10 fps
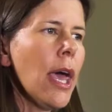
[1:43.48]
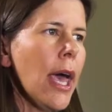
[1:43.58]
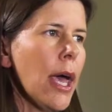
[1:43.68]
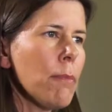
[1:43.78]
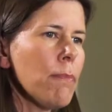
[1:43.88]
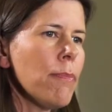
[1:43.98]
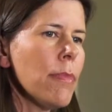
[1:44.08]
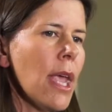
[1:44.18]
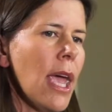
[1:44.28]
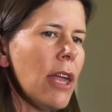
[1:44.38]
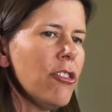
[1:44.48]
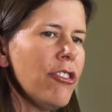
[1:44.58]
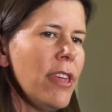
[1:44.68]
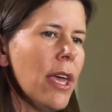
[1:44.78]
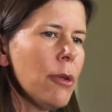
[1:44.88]
And
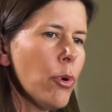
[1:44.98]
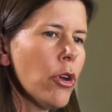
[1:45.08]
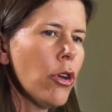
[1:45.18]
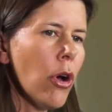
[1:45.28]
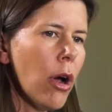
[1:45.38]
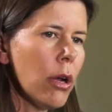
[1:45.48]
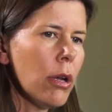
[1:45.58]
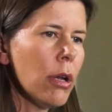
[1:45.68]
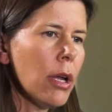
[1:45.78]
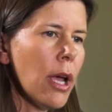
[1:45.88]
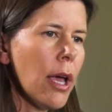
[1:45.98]
she had put her on